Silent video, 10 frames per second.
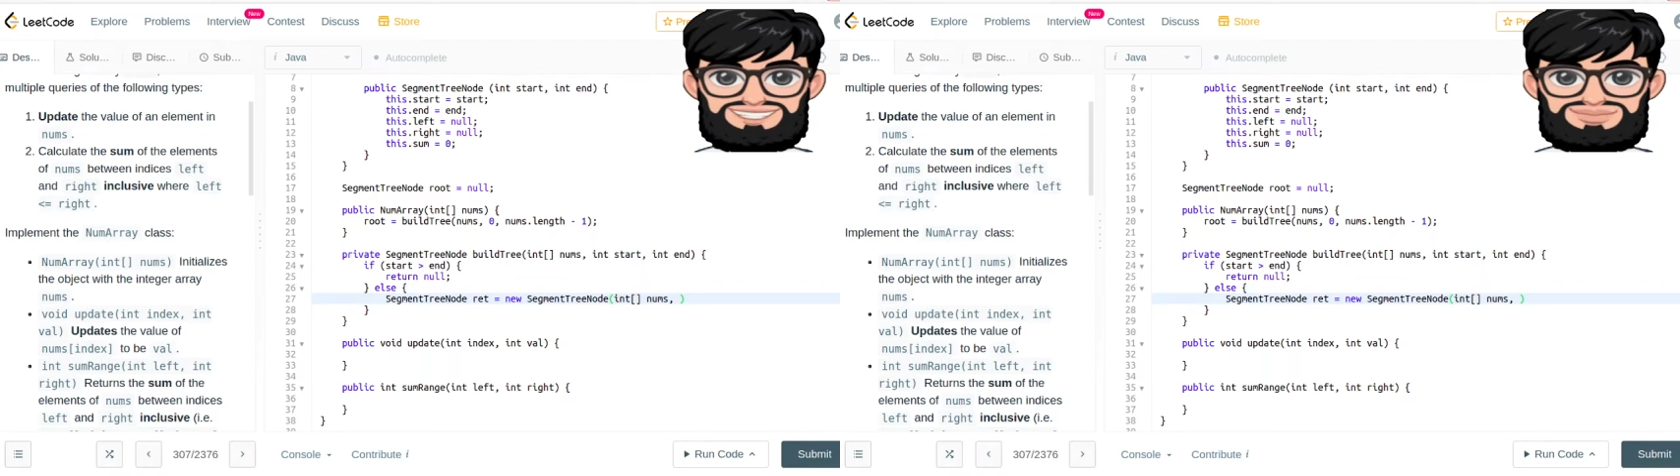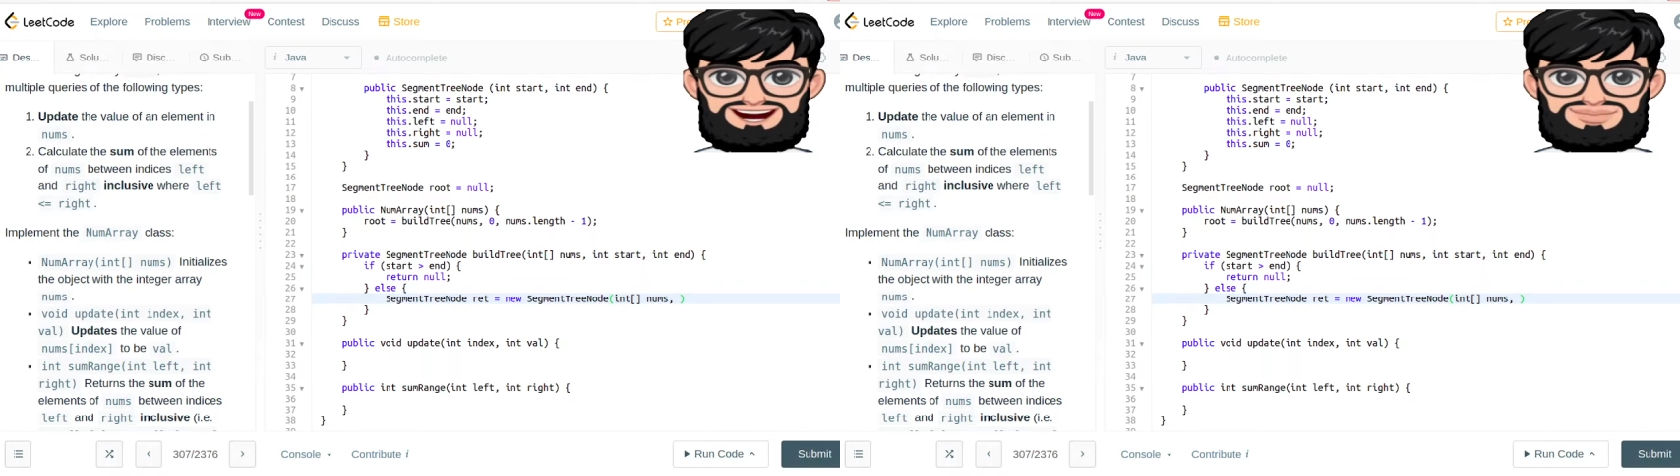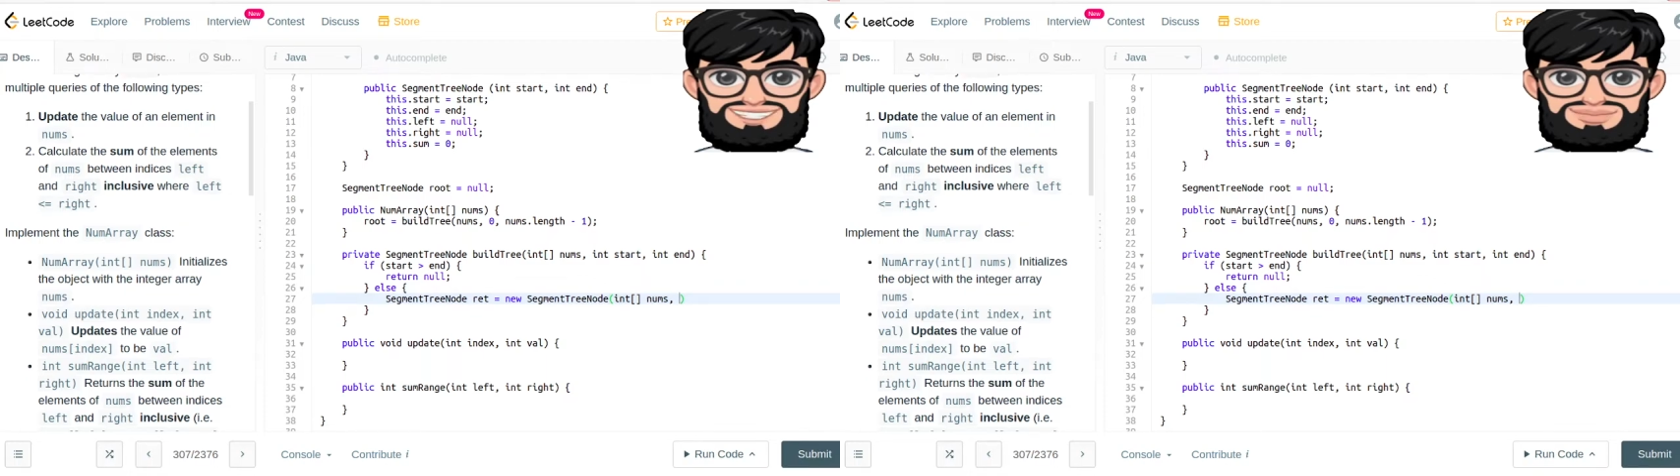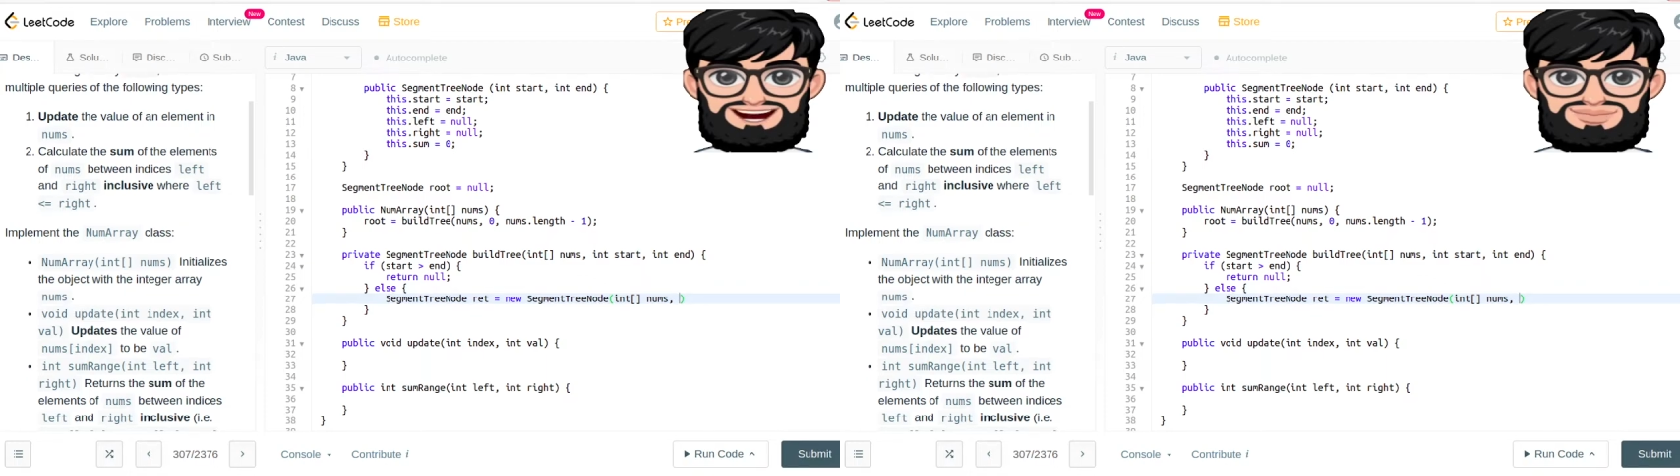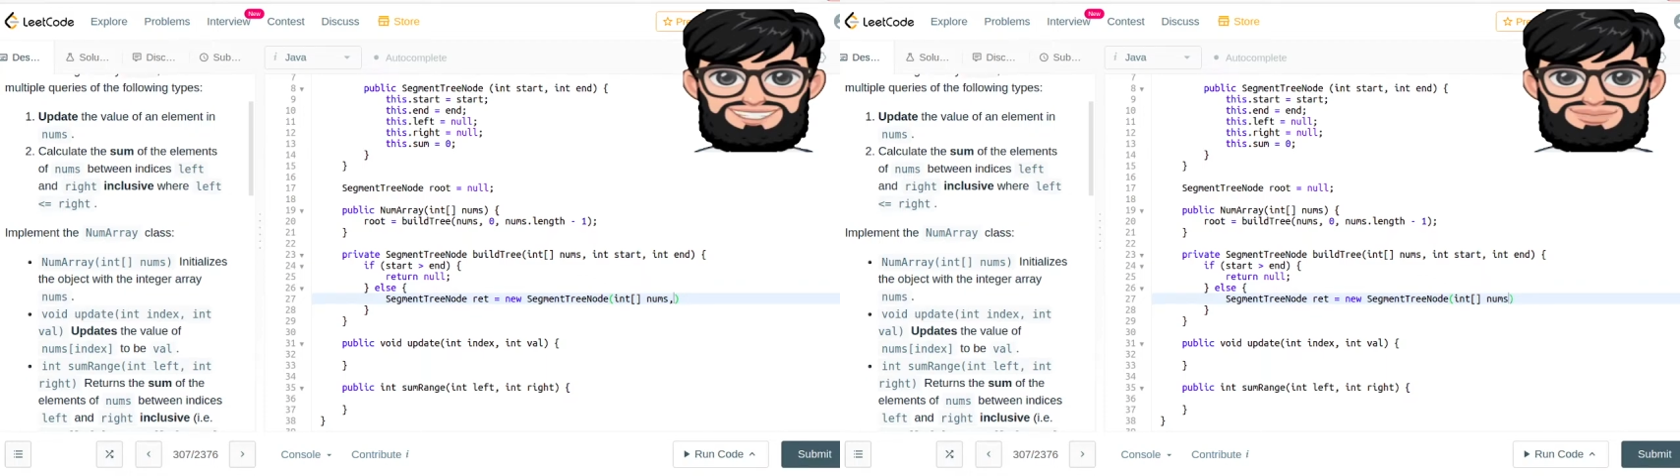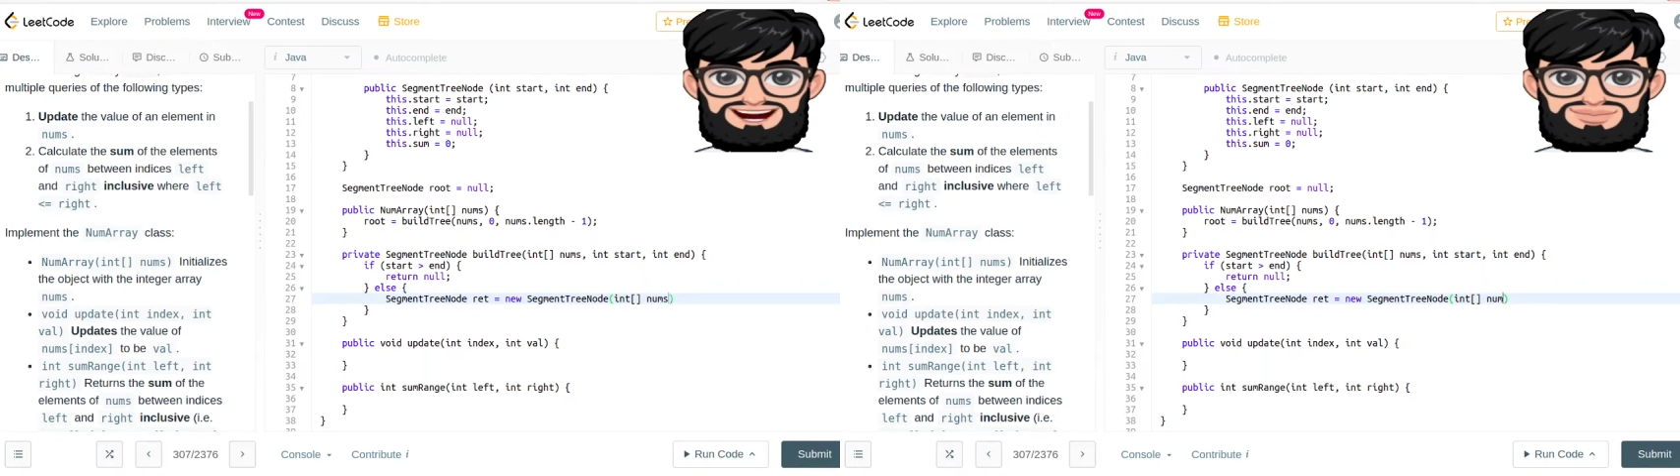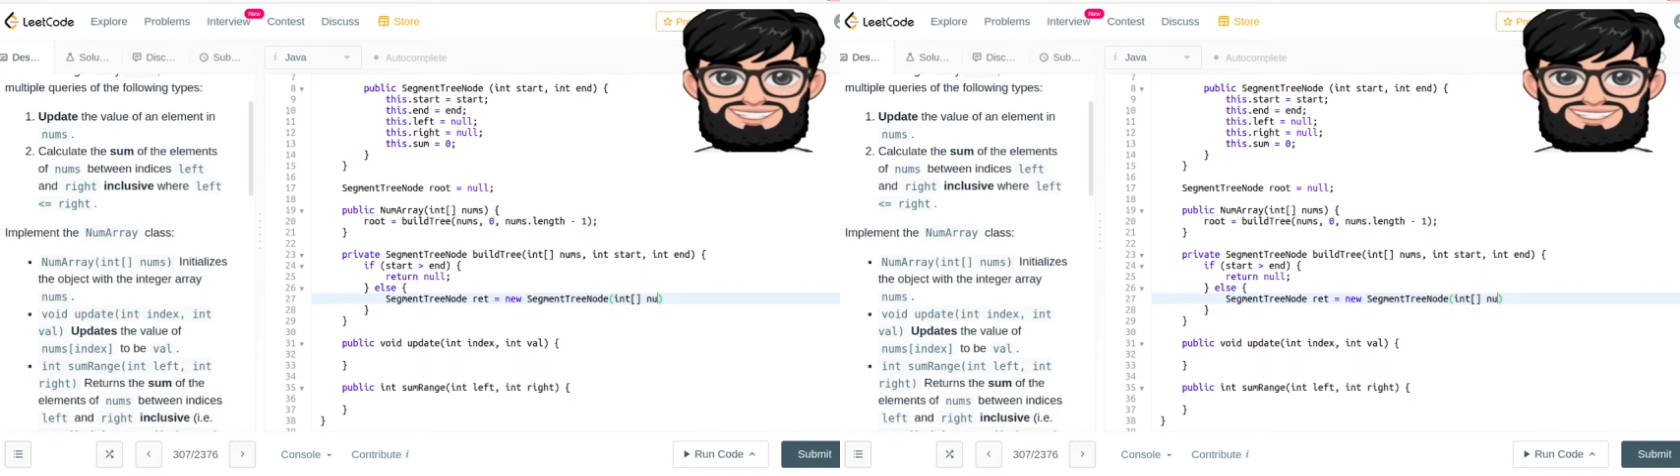because the